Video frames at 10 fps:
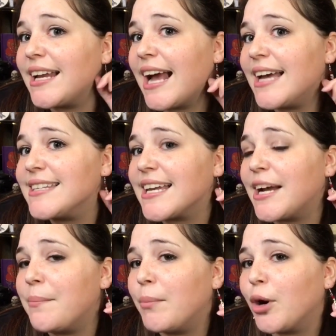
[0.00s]
It has like
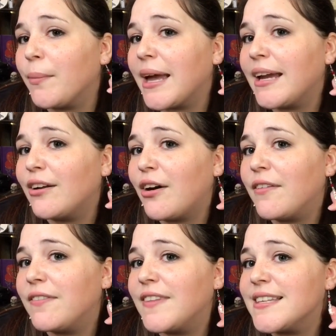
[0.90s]
a mermaid
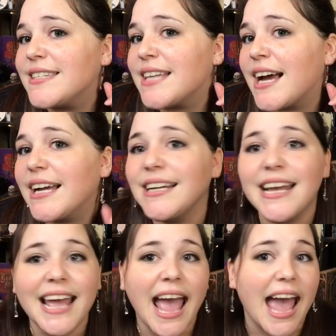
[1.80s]
on this side
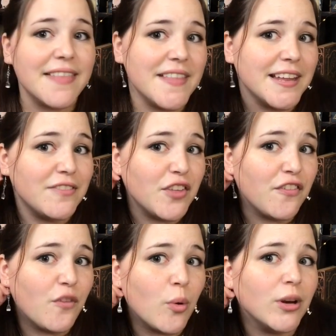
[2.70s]
and then the
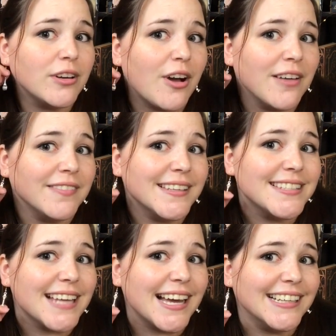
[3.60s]
fork on
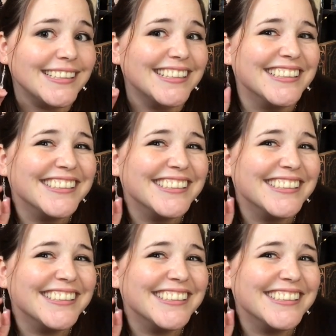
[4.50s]
this side.